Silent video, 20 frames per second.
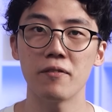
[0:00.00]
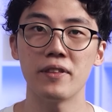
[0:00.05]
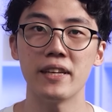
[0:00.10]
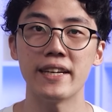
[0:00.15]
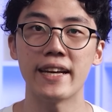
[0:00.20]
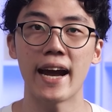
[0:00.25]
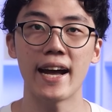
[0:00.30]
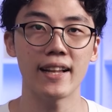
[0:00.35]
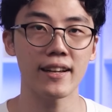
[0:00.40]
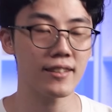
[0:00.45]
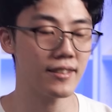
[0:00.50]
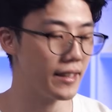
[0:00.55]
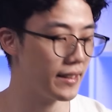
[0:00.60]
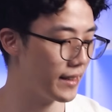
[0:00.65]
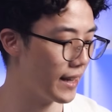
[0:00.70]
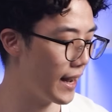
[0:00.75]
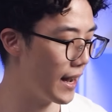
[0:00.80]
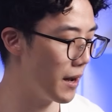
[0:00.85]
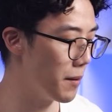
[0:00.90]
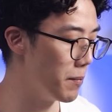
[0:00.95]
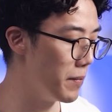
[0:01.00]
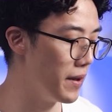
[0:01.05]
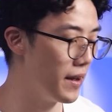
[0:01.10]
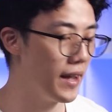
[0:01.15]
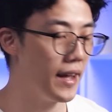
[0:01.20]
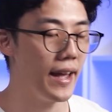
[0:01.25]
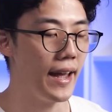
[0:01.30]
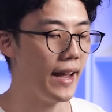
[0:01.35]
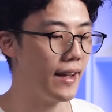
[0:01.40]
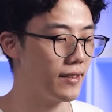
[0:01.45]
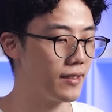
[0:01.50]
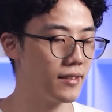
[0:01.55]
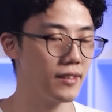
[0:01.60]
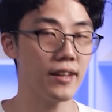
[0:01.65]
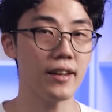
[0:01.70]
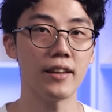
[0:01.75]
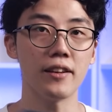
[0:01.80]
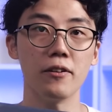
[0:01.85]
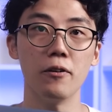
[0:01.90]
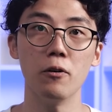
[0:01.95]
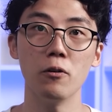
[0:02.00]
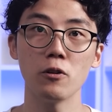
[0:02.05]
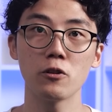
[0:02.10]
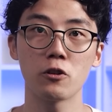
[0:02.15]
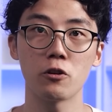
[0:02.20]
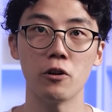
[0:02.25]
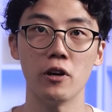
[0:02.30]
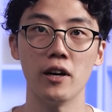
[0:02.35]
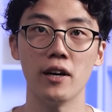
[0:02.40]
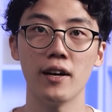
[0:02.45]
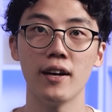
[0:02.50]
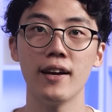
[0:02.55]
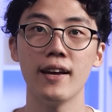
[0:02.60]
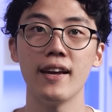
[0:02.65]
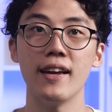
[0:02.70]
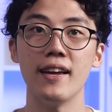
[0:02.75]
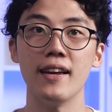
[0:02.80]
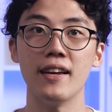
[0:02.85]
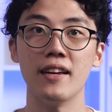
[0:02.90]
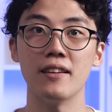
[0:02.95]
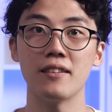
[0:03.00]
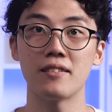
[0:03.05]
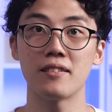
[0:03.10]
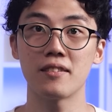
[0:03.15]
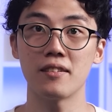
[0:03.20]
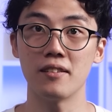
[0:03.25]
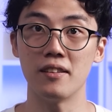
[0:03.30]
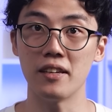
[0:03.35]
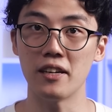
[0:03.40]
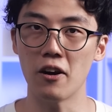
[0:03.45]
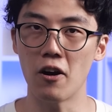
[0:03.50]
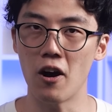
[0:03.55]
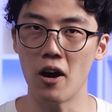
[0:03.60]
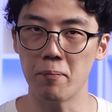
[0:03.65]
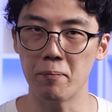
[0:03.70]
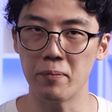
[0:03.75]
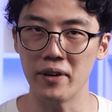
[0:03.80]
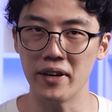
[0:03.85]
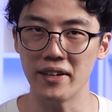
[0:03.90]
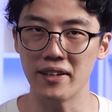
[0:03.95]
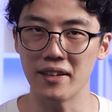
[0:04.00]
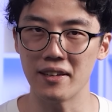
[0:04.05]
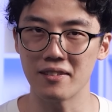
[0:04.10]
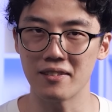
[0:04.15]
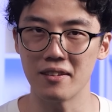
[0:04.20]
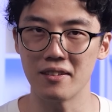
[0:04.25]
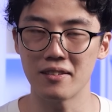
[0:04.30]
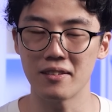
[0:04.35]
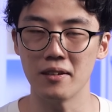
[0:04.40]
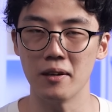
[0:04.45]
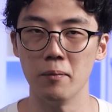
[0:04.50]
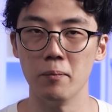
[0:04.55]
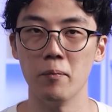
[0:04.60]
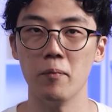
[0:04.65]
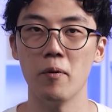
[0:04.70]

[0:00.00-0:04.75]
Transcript: of the Galaxy Tab S ten Ultra is the operating system,